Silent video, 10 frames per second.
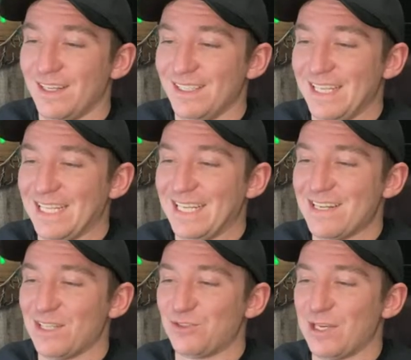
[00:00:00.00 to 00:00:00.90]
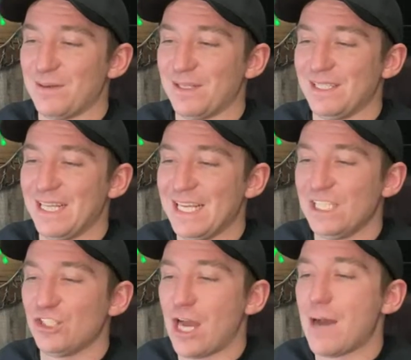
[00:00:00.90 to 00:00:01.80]
Yeah, day job day
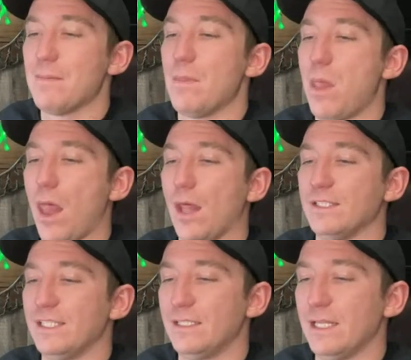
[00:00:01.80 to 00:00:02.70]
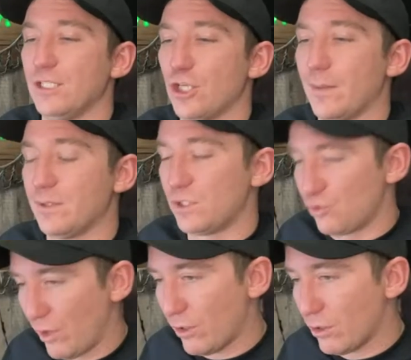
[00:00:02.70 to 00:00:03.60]
job the day job
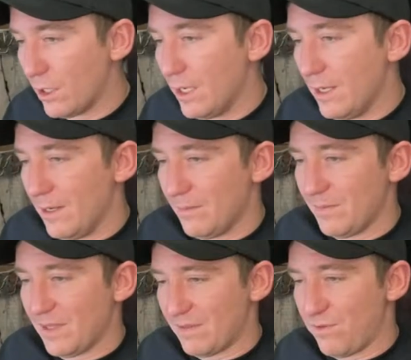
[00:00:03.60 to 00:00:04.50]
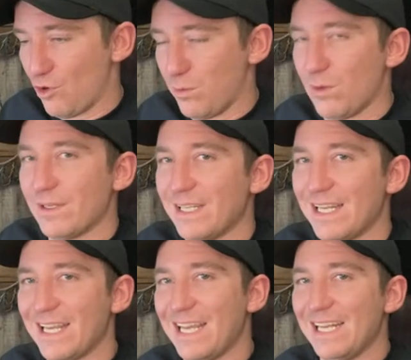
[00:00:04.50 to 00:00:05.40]
shredder, like full blown
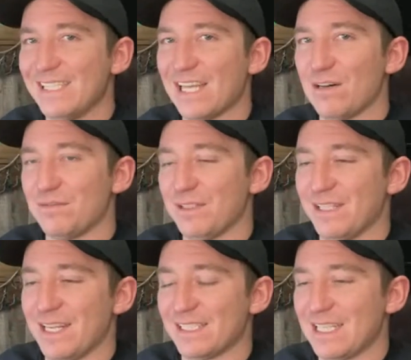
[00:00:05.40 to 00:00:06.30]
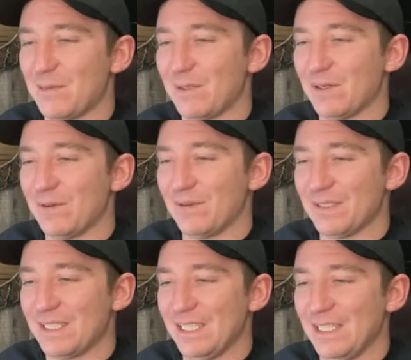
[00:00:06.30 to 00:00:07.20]
eighties outfit. The next time we
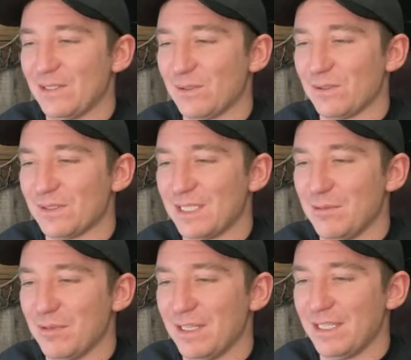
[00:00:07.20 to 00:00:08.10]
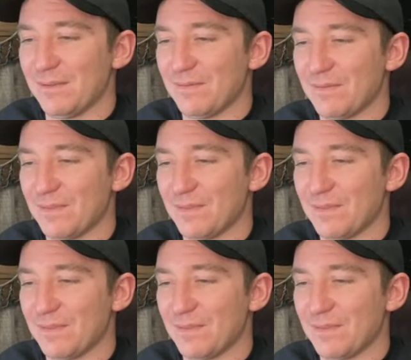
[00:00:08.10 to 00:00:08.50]
go skiing or ski blading.